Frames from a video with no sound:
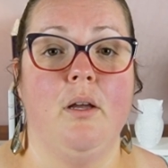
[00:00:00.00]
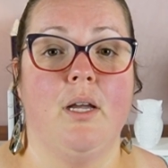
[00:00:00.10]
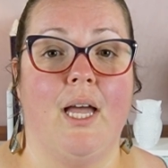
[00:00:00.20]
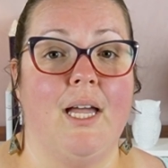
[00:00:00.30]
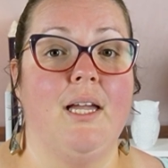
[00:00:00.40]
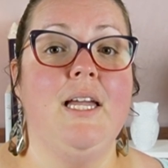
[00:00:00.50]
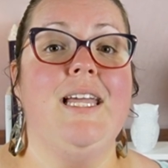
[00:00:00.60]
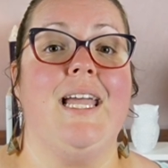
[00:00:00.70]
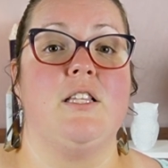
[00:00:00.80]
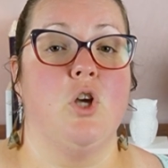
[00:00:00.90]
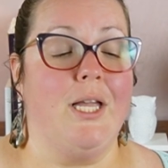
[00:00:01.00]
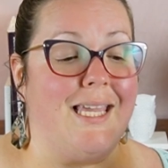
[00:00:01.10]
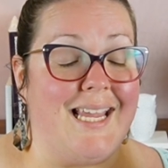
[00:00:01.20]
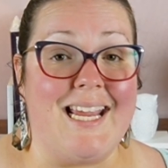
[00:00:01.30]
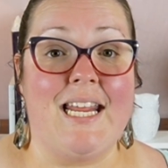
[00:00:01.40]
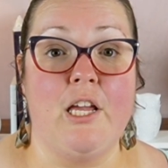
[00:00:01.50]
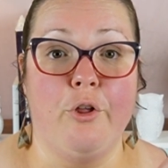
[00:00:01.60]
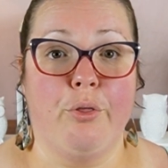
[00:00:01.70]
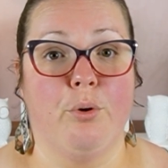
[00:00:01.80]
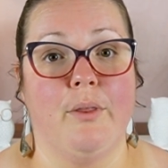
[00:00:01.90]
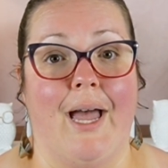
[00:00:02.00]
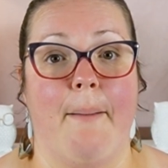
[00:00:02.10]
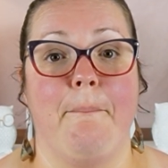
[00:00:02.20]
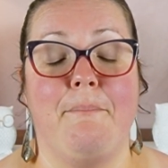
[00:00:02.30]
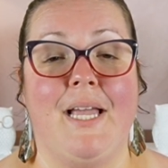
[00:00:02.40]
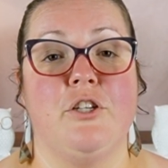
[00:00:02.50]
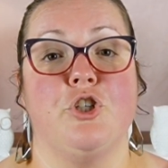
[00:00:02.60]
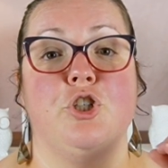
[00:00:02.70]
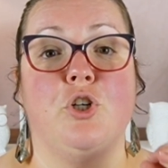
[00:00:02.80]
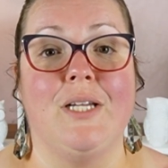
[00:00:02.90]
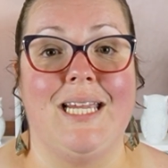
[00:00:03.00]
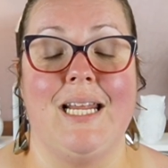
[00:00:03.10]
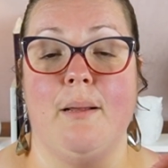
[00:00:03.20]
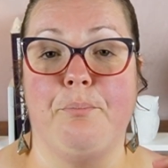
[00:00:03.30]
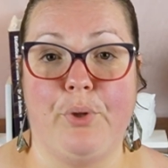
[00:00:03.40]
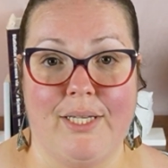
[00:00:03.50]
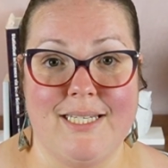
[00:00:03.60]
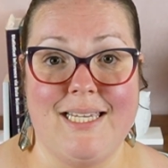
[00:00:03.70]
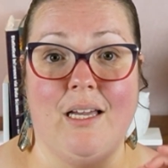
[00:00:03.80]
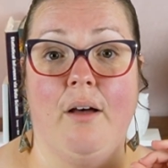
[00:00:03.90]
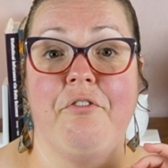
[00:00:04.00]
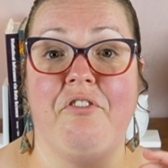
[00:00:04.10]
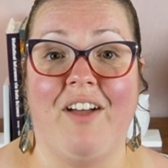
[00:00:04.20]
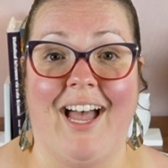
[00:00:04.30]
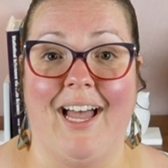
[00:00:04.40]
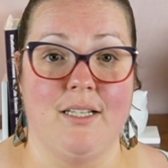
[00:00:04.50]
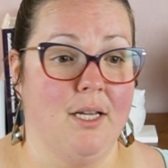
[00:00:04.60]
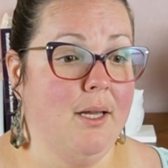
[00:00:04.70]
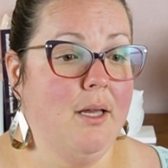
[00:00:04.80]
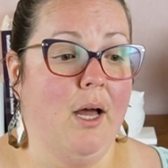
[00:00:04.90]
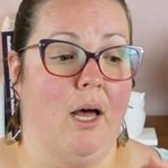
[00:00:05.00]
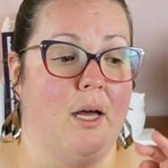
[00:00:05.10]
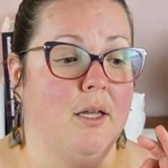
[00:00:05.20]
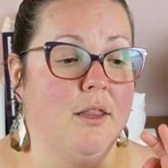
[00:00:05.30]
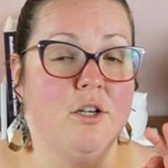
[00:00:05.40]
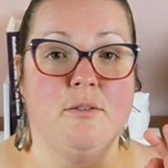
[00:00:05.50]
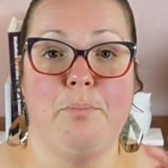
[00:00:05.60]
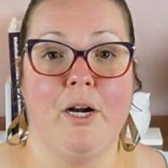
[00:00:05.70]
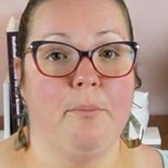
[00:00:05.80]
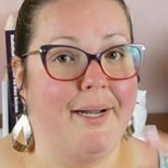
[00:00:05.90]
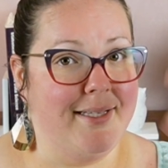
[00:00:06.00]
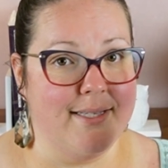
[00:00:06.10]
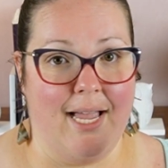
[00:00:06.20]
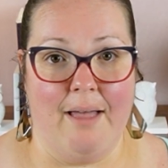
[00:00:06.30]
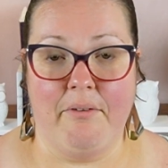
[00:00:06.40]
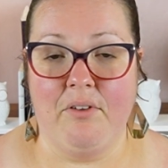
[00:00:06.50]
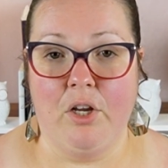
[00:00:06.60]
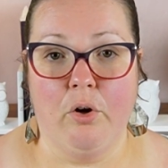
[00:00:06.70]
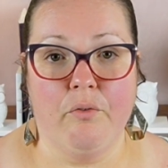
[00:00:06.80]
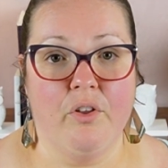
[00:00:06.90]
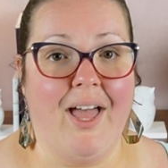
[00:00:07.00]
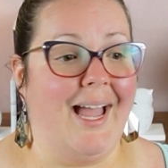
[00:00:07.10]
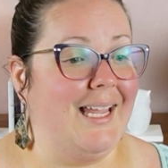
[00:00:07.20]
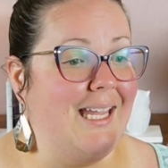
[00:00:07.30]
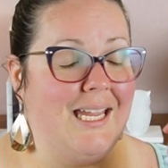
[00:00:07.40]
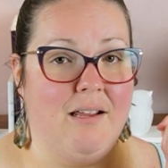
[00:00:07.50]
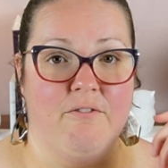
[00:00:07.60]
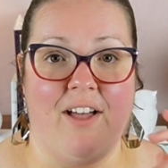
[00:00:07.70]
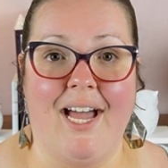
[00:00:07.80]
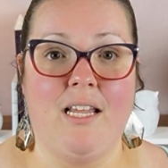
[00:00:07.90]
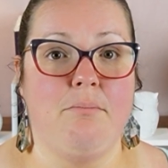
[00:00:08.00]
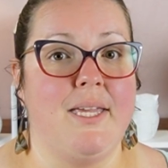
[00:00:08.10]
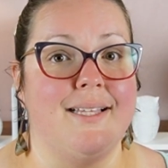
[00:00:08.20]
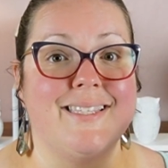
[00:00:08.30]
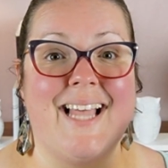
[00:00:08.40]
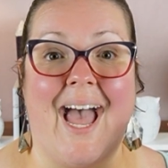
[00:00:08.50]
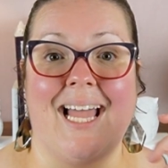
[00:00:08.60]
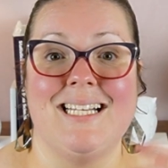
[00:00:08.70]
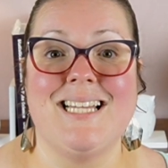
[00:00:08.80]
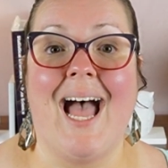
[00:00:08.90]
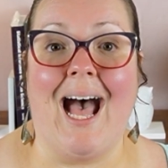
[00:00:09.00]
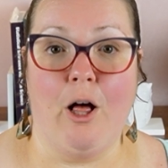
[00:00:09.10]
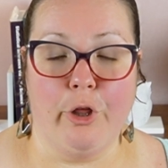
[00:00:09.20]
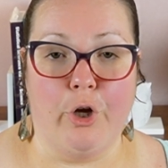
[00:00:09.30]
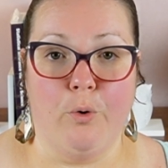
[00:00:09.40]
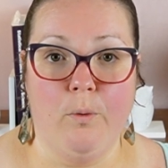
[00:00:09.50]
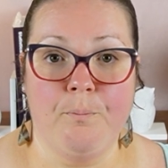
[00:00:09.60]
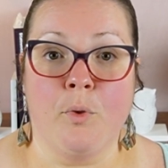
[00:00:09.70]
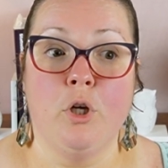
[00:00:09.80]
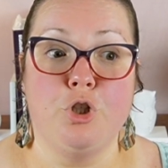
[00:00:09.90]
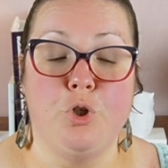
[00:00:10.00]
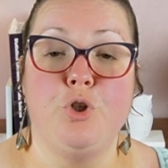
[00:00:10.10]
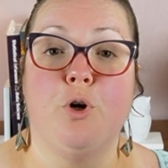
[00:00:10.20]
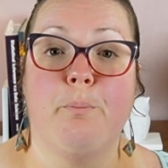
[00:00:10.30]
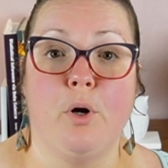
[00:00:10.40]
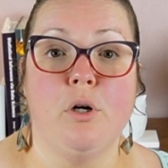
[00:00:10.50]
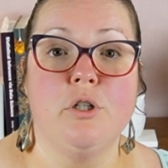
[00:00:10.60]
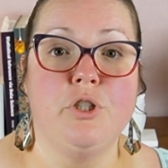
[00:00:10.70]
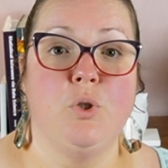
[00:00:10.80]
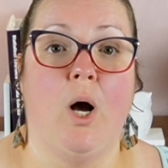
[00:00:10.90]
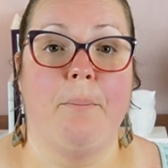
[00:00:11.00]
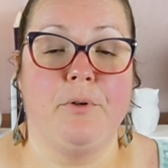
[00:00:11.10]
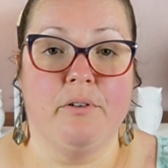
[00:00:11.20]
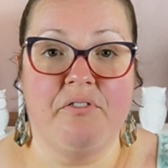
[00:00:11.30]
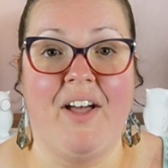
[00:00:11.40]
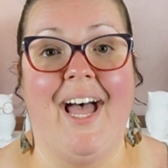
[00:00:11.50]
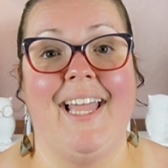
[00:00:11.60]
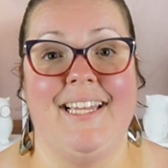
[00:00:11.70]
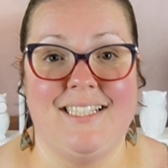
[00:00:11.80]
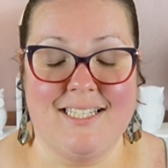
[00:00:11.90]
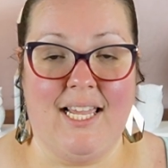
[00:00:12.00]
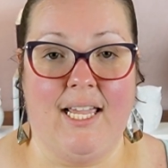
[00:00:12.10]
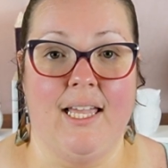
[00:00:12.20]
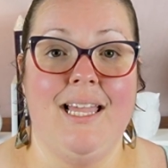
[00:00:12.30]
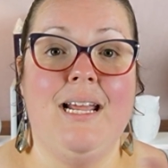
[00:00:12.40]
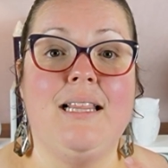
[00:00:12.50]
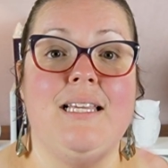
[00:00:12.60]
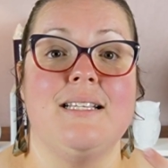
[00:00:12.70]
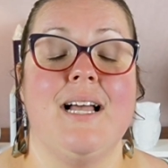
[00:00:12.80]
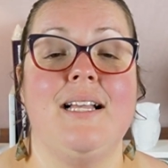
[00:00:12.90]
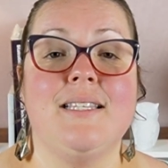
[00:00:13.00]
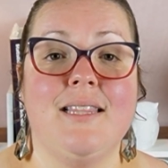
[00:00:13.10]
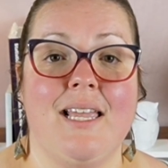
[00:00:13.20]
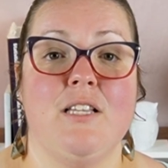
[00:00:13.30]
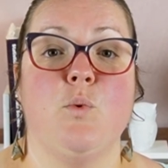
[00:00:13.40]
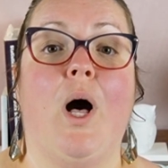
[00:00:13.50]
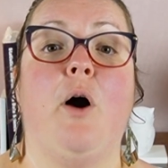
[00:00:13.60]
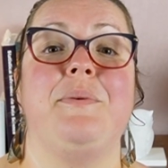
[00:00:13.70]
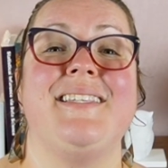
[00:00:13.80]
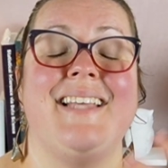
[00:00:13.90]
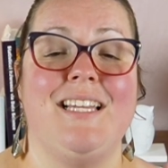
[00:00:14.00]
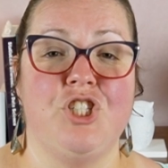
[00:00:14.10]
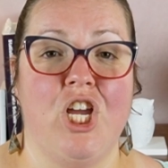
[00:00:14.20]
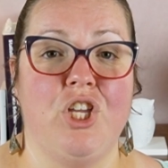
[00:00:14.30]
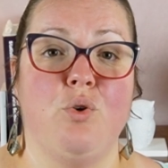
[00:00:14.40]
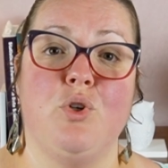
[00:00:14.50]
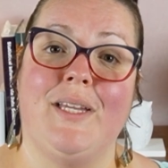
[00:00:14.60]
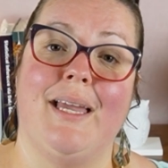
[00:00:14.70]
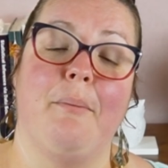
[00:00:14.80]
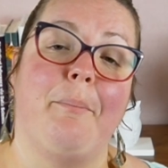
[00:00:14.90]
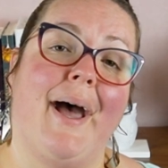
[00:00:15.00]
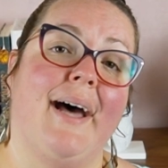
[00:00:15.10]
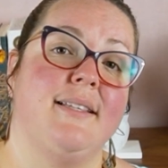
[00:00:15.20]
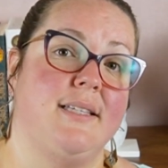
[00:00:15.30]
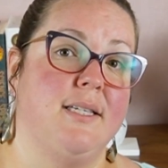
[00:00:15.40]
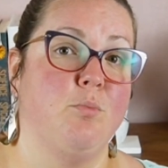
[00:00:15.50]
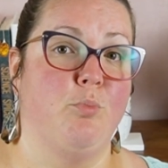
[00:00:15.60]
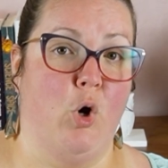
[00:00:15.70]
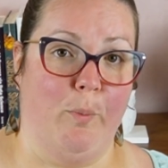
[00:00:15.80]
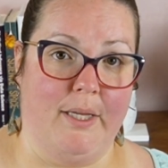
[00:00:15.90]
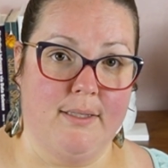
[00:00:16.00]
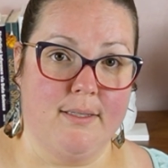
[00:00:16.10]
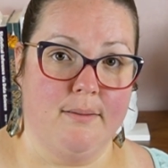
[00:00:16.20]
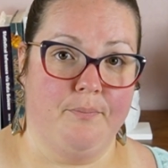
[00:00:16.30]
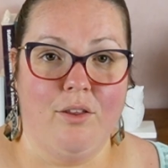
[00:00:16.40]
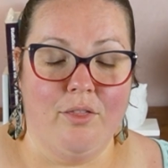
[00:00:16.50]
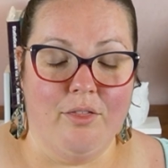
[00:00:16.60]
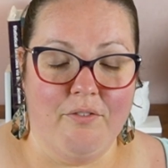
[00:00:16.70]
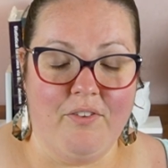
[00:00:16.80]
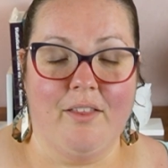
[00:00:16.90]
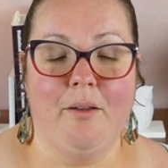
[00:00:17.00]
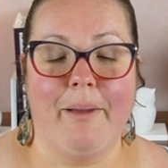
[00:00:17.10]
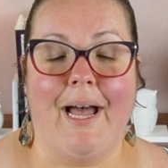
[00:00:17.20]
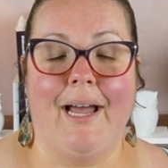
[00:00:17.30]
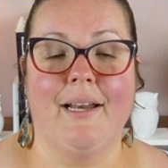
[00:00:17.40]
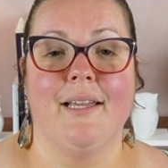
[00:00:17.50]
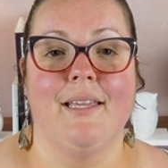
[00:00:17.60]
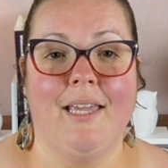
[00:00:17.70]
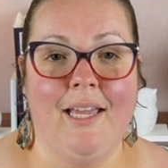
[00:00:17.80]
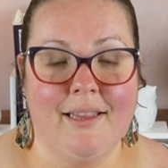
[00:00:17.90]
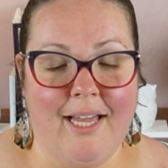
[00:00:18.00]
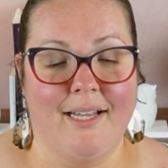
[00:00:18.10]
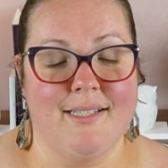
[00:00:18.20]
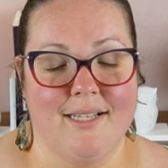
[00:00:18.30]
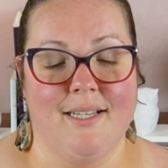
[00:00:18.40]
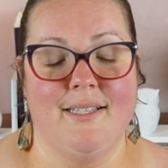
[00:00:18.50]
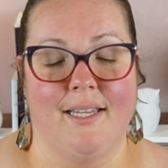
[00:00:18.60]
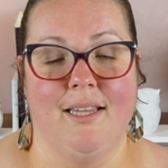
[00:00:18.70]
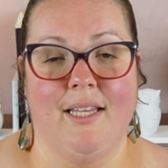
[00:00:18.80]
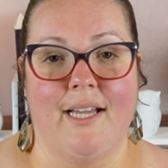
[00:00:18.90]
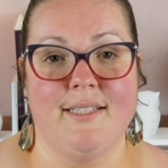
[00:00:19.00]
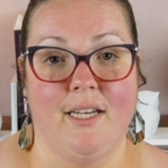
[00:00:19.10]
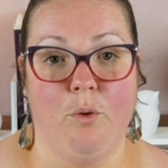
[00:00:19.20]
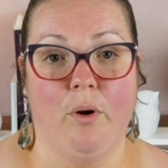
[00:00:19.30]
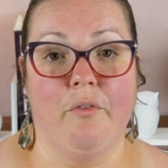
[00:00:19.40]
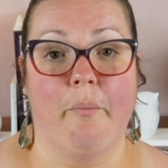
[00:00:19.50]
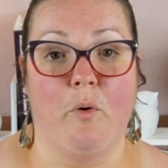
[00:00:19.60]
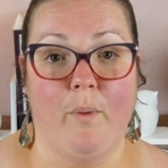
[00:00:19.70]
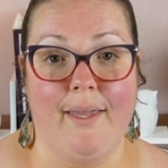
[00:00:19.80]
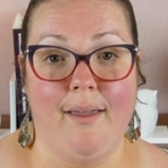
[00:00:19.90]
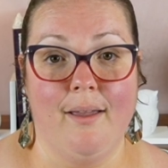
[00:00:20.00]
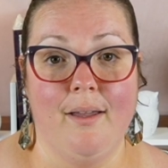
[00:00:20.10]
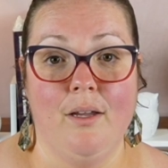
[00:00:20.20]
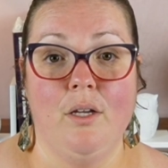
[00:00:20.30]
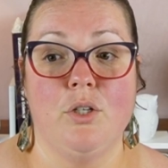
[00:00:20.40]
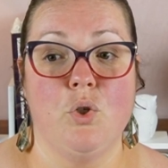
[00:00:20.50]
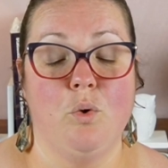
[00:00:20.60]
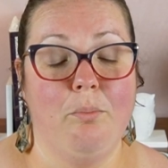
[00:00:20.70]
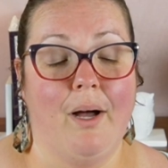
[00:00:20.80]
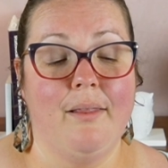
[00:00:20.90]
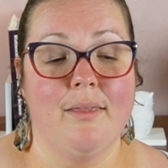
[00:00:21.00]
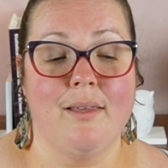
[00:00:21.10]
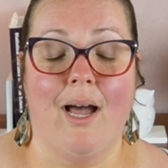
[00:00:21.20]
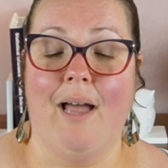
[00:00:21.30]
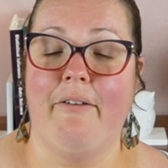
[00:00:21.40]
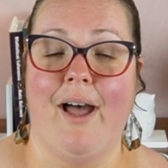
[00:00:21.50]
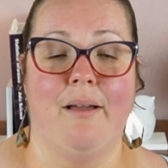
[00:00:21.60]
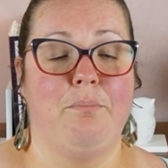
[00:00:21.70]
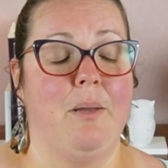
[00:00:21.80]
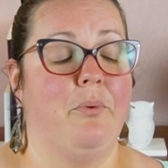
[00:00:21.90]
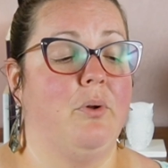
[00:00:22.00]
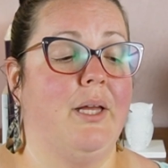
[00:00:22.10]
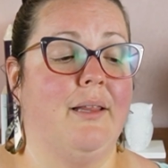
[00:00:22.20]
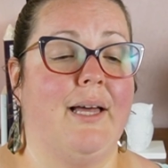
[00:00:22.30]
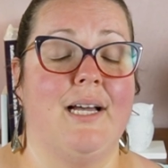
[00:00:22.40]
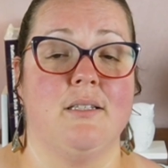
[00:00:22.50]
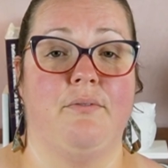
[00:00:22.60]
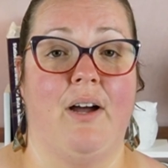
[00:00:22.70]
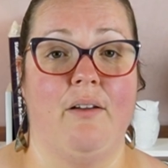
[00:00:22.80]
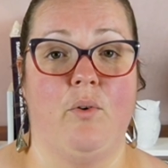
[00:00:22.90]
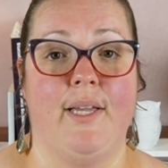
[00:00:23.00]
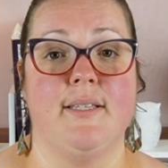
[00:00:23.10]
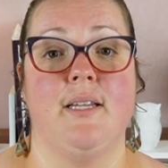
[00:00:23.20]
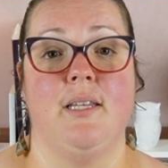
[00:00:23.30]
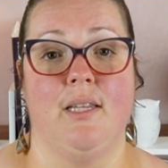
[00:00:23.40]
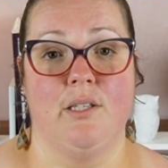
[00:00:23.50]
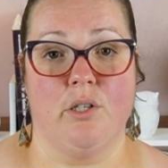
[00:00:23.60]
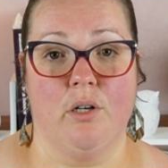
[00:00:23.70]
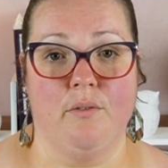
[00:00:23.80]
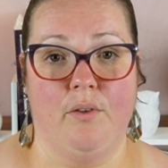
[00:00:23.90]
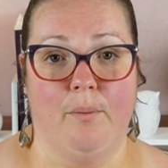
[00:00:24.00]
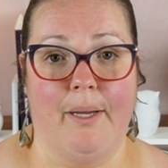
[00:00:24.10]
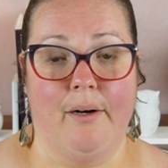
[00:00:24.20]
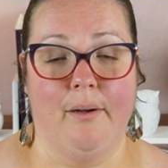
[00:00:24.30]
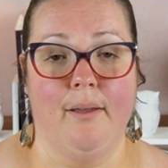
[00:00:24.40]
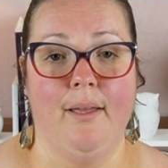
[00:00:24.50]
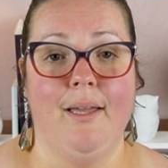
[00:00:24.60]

Okay, it's eating through that. Make sure you're eating plenty of fat. Uh, there's butter bites. I have a video for that. Eat fatty meats. Add tallow to your burgers to up your fat intake. These kinds of things will help satiate you to get past these moments. The feeling bad can last, as I said, can last anywhere from a week to a month. I've had people, it last five weeks and then they start to feel better.